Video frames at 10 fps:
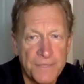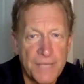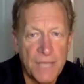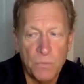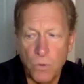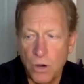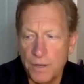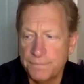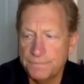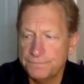Deadwood.
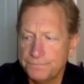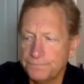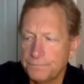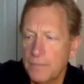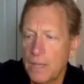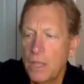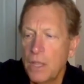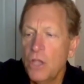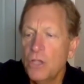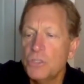
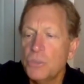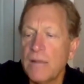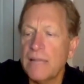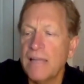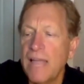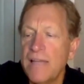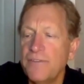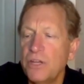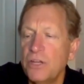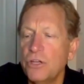So what I'd like for
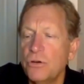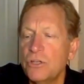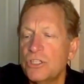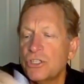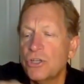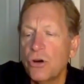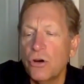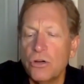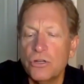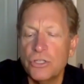you to do is
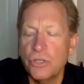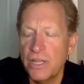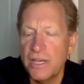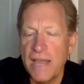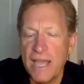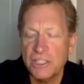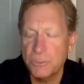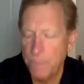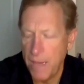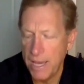turn to the
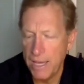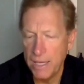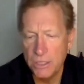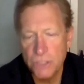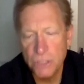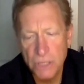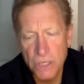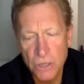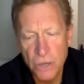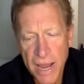next page
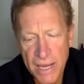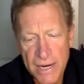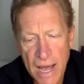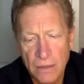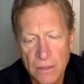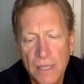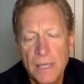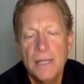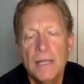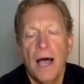in your handout.
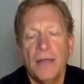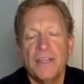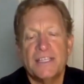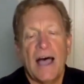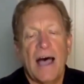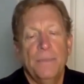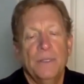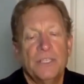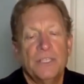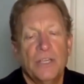On the top,
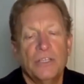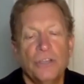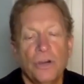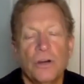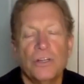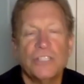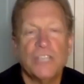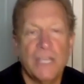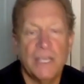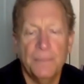it says your
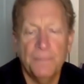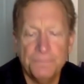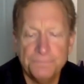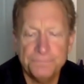team.